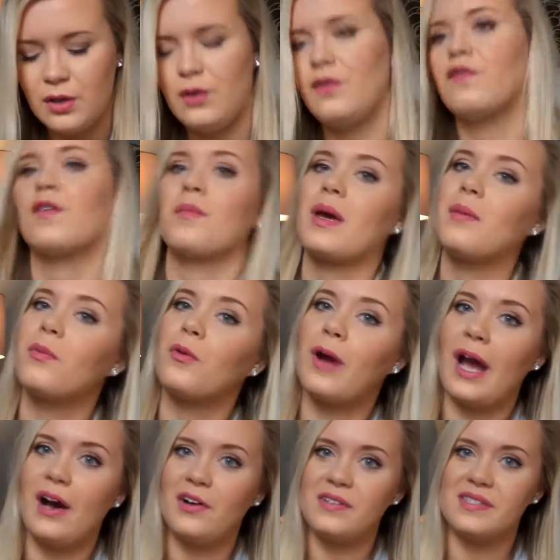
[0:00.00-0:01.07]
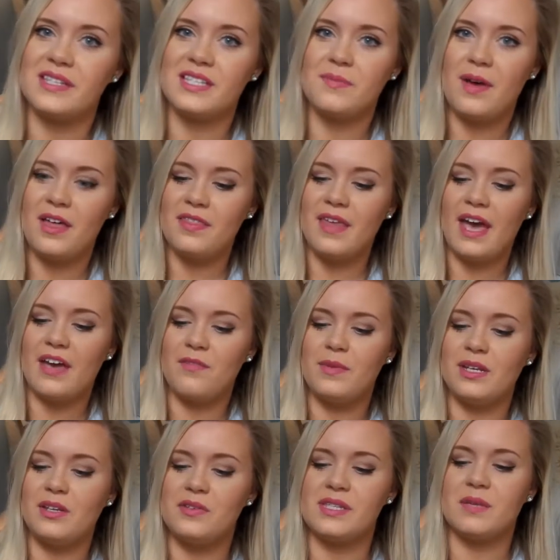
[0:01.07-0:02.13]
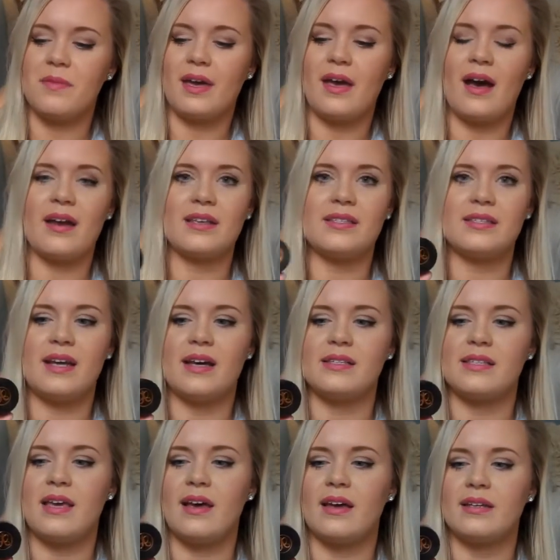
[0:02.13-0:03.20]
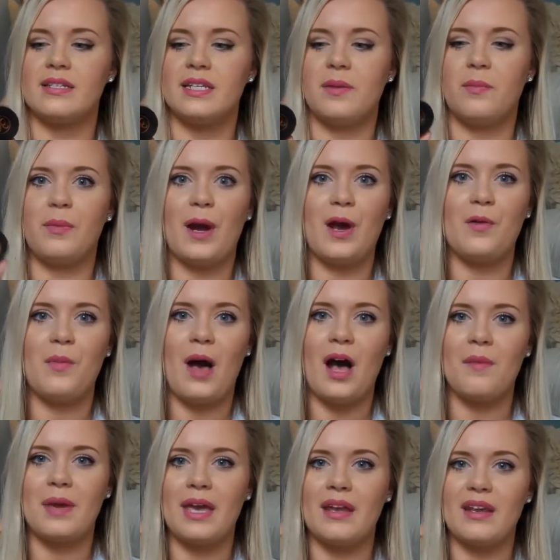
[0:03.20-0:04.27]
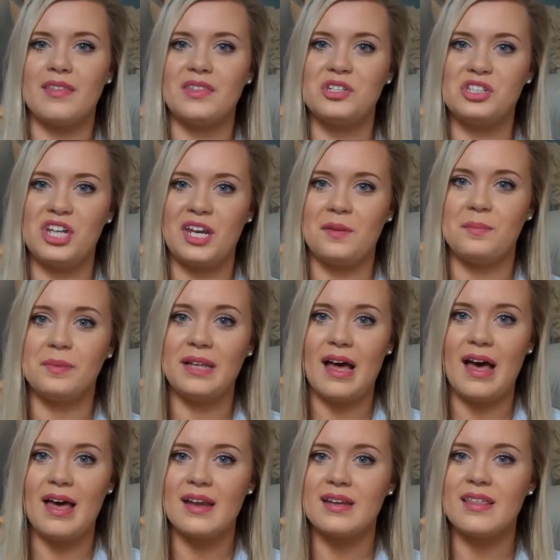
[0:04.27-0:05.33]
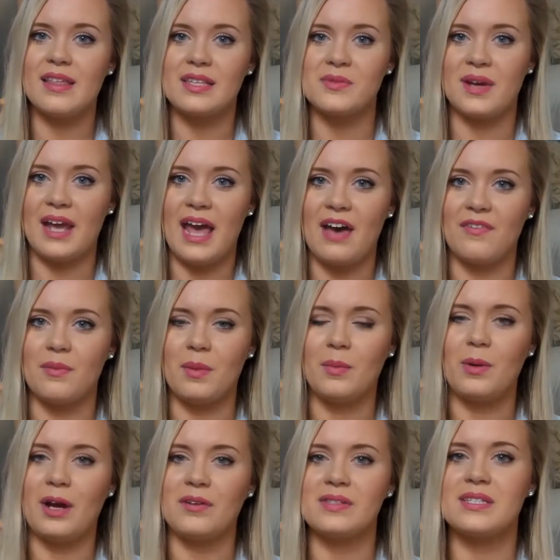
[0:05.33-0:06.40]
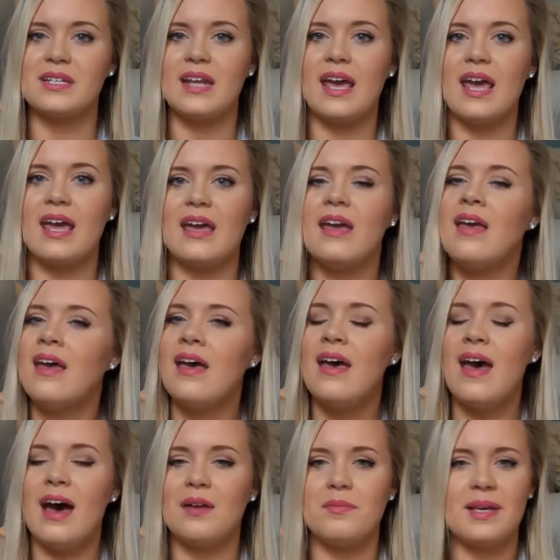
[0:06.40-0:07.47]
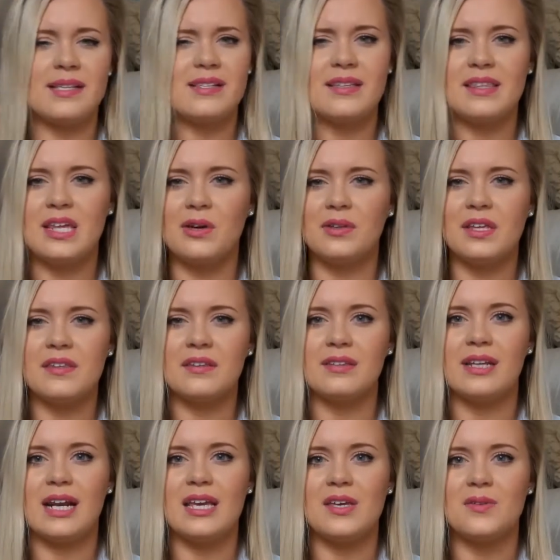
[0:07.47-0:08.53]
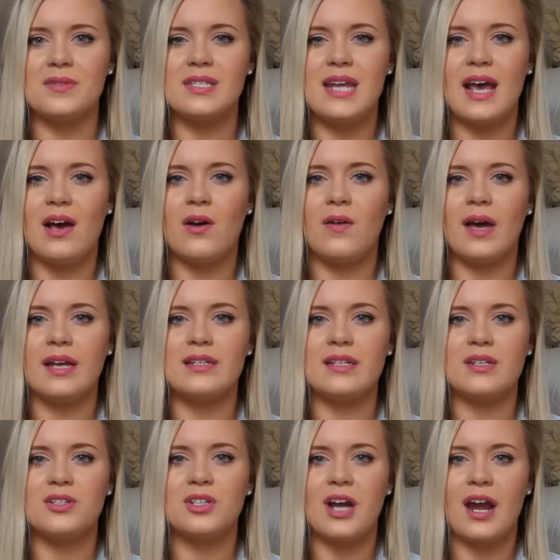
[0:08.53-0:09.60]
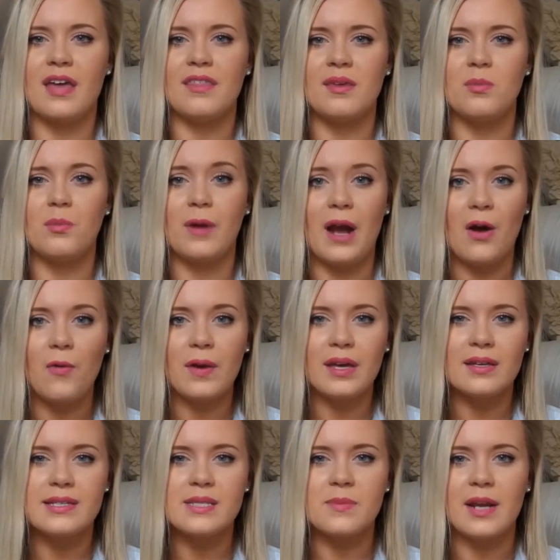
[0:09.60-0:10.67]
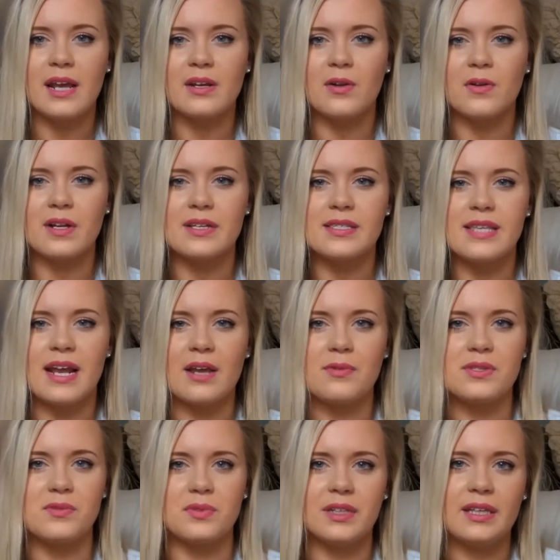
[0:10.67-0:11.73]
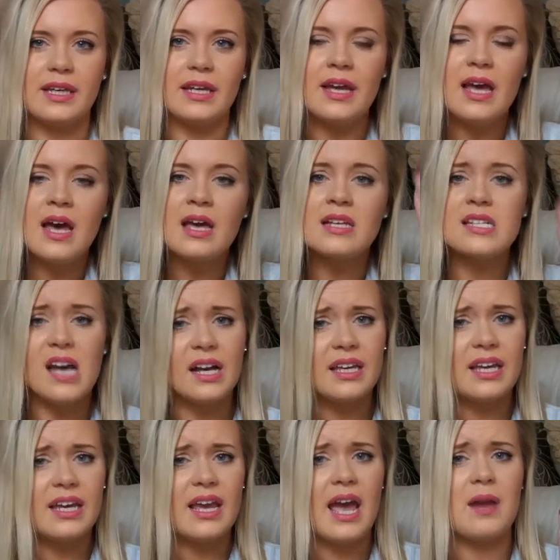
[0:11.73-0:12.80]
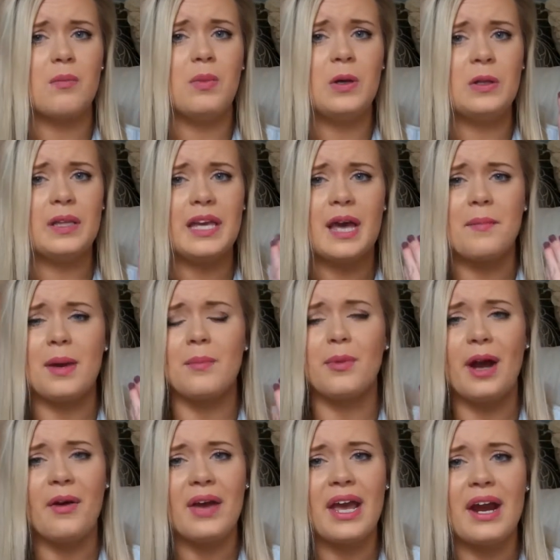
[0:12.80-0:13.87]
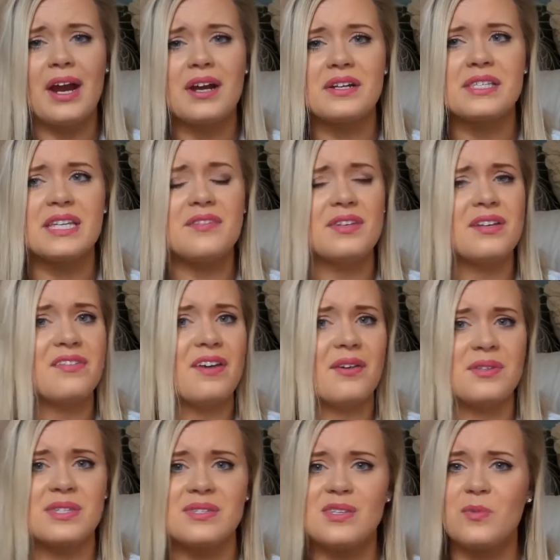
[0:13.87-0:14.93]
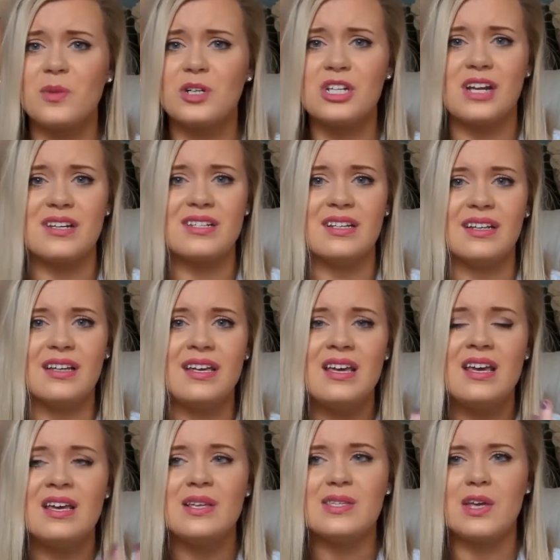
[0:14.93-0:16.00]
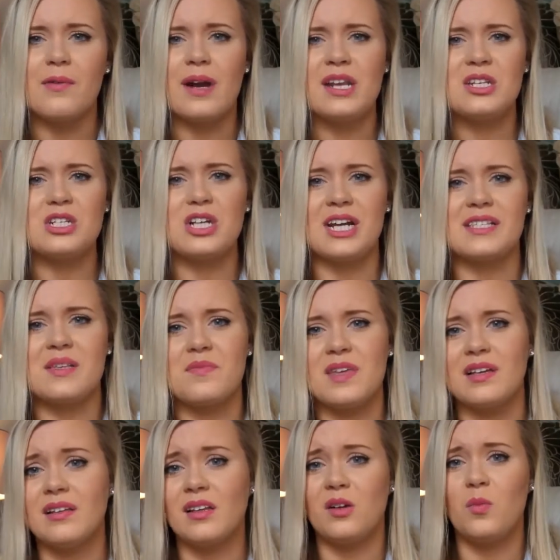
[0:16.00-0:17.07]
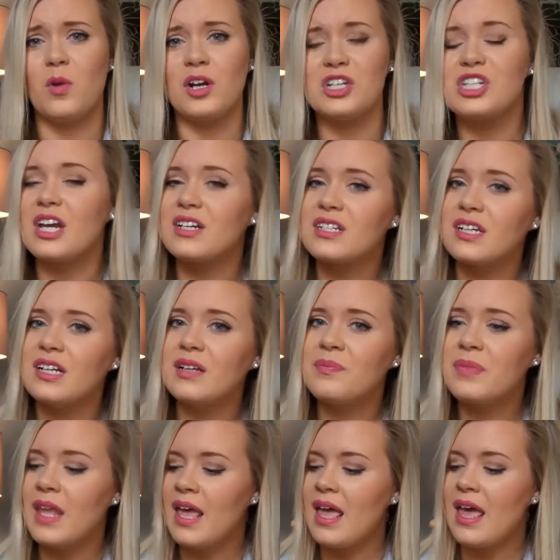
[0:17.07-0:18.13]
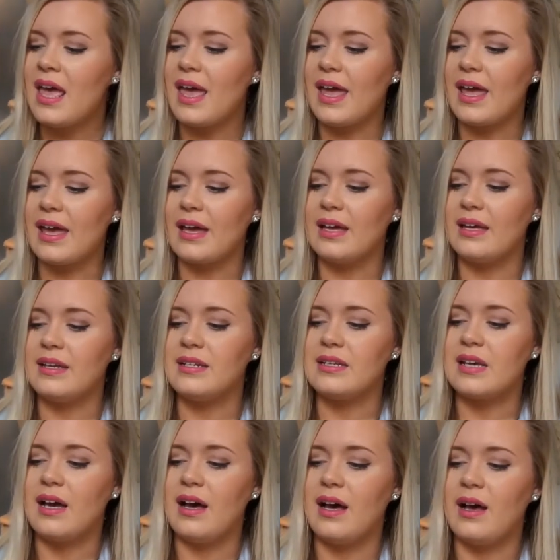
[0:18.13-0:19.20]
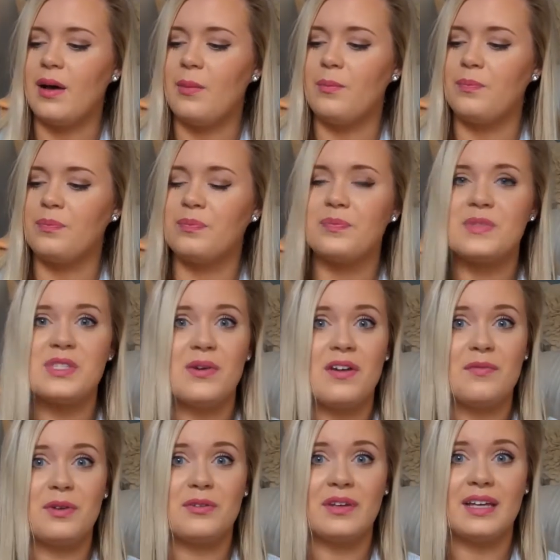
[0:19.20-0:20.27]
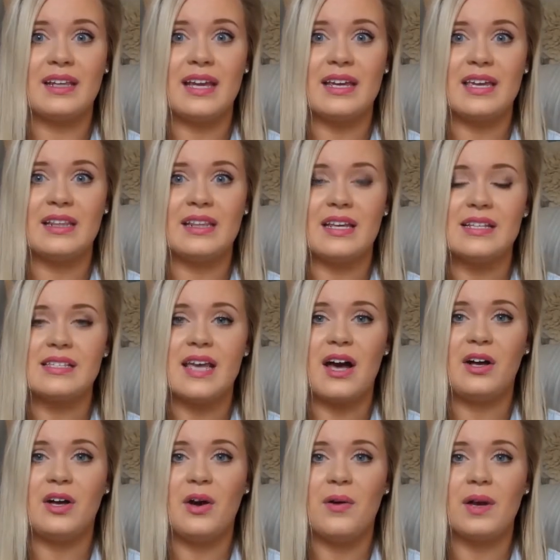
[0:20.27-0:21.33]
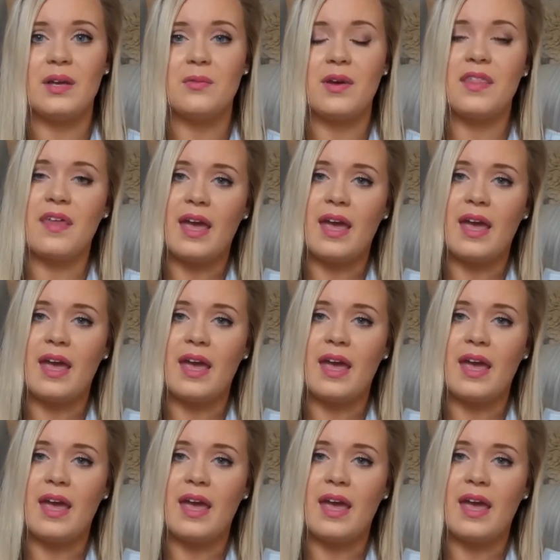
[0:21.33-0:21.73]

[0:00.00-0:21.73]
For my brows this month, I have been using my Anastasia Dip Brow Pomade in the shade Blonde. That's what I have on my brows today. Basically the only thing that I use now. I did try the Brow Wiz, but I noticed that it was really tugging and pulling at my brow hairs, even if I was super gentle. So I wanted to try something a little more gentle, and so I've been really liking this. I'll go in with